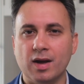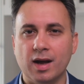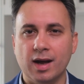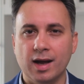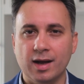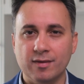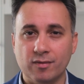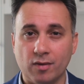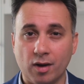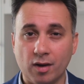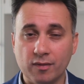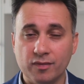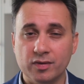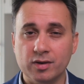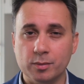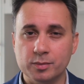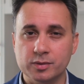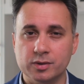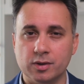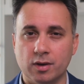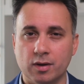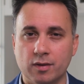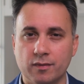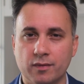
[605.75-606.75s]
I have often
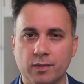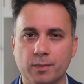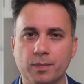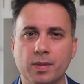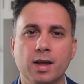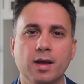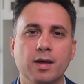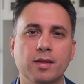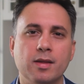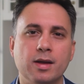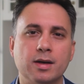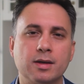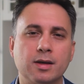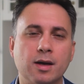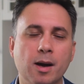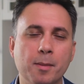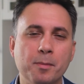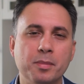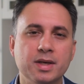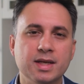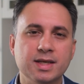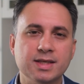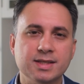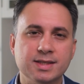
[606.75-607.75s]
observed that
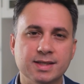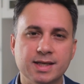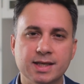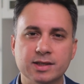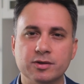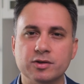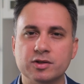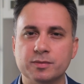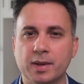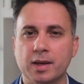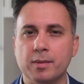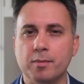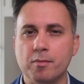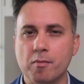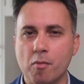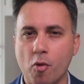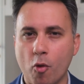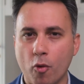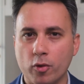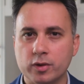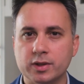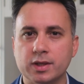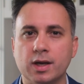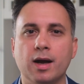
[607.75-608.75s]
companies need to spend
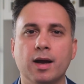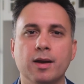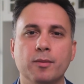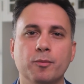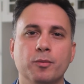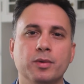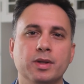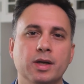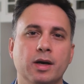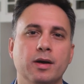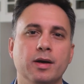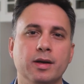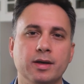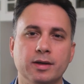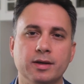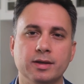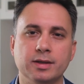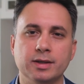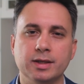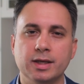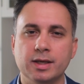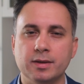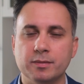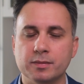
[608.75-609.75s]
more time with their Indian
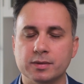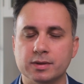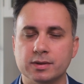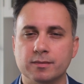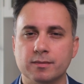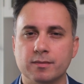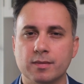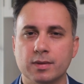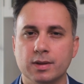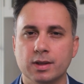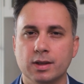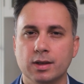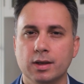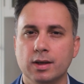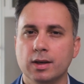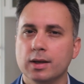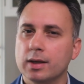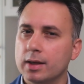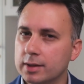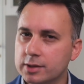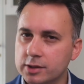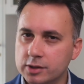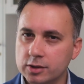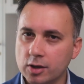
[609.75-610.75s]
teams.
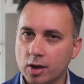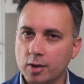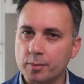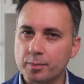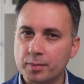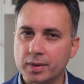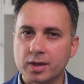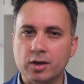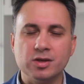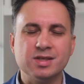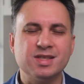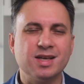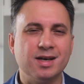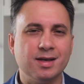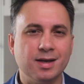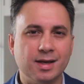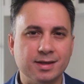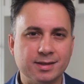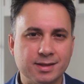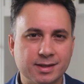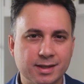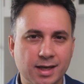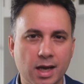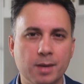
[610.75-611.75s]
It's not because they're less
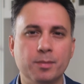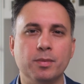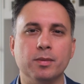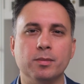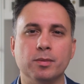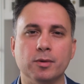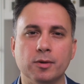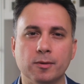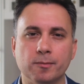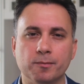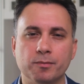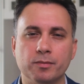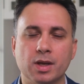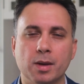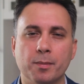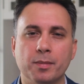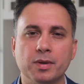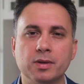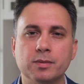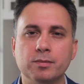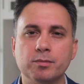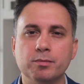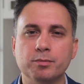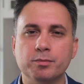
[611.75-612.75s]
capable, but
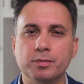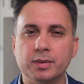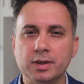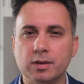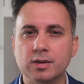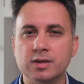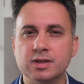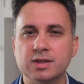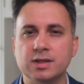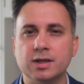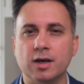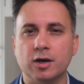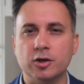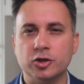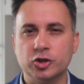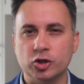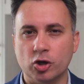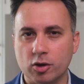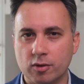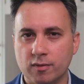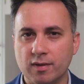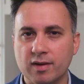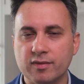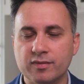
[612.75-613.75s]
because they are
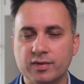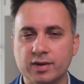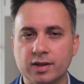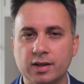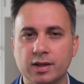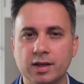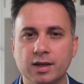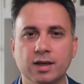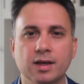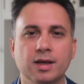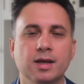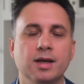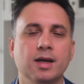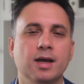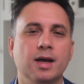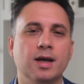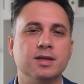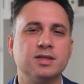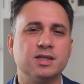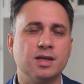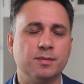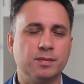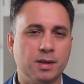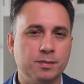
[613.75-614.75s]
geographically and
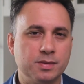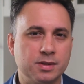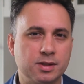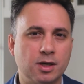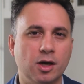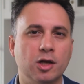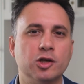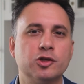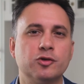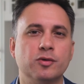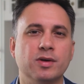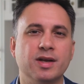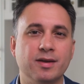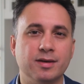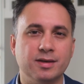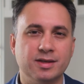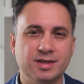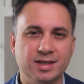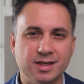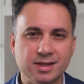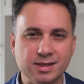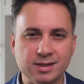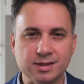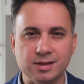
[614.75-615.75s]
sometimes culturally
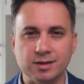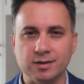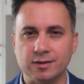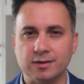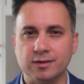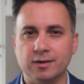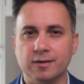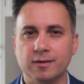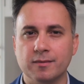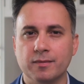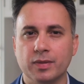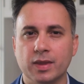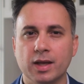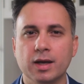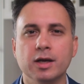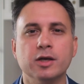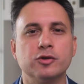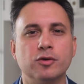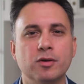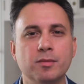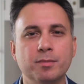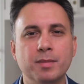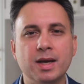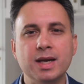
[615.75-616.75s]
distant. So,
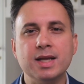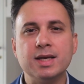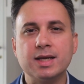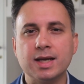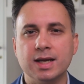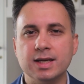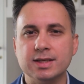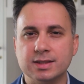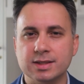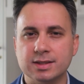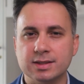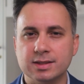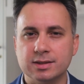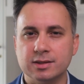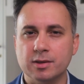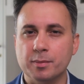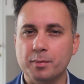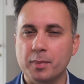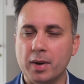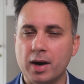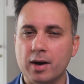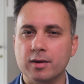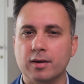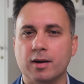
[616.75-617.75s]
in many cases, the
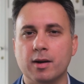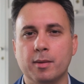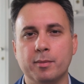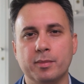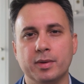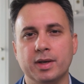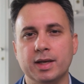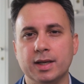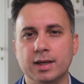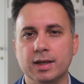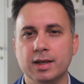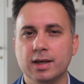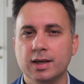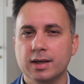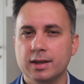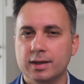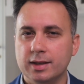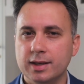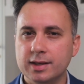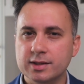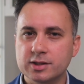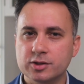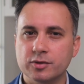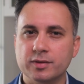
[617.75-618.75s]
parent company
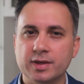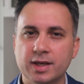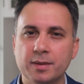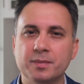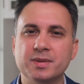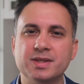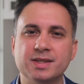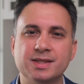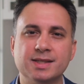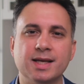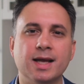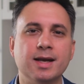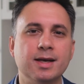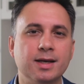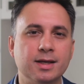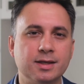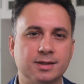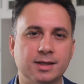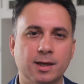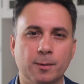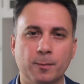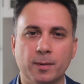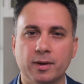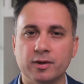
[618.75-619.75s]
needs to keep sending
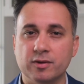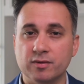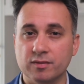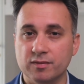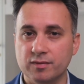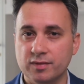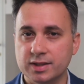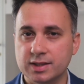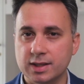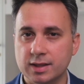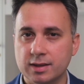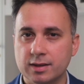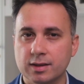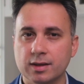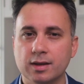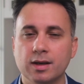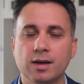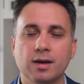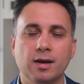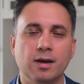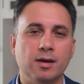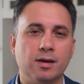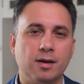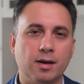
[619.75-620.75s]
someone to visit,
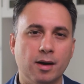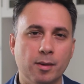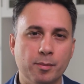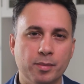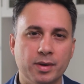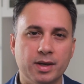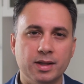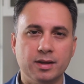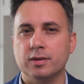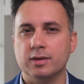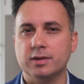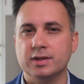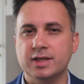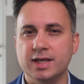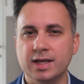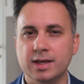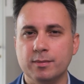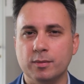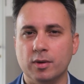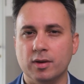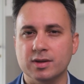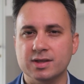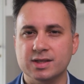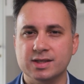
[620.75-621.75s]
accompany the team
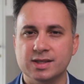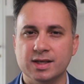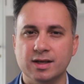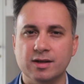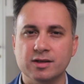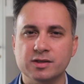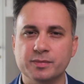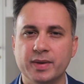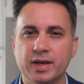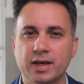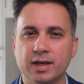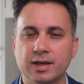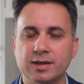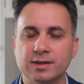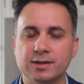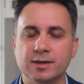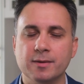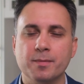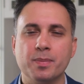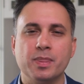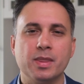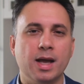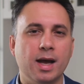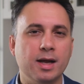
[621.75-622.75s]
on sales meetings,
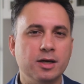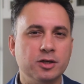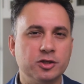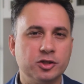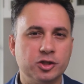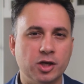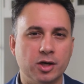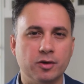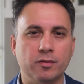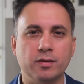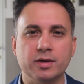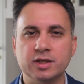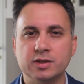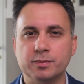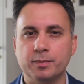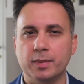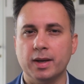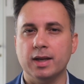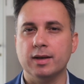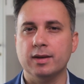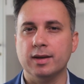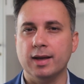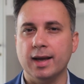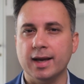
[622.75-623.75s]
and generally
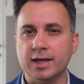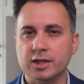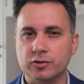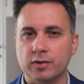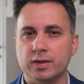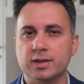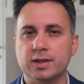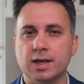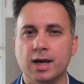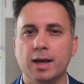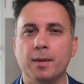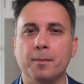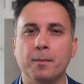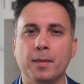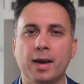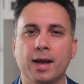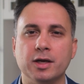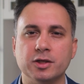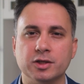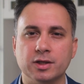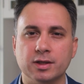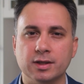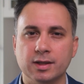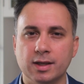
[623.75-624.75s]
spend extra time
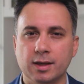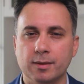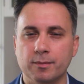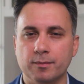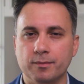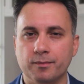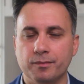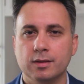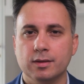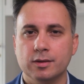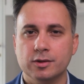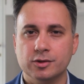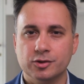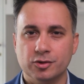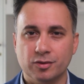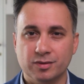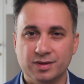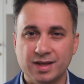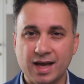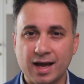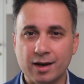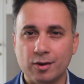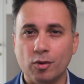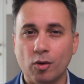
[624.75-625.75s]
managing them. So,
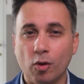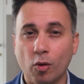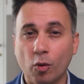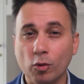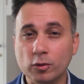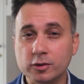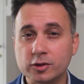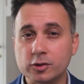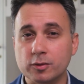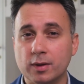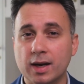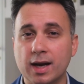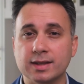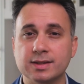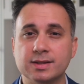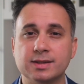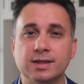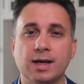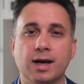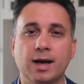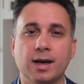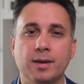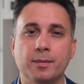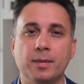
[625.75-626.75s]
that also adds
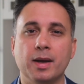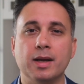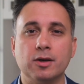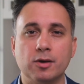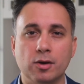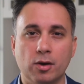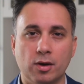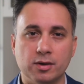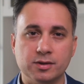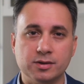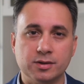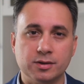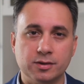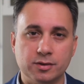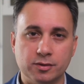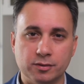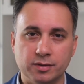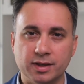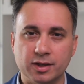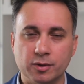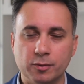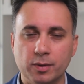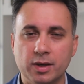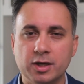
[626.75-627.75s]
time and cost to the
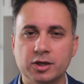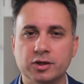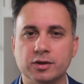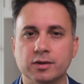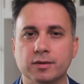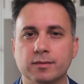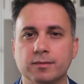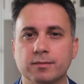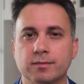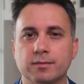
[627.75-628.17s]
equation.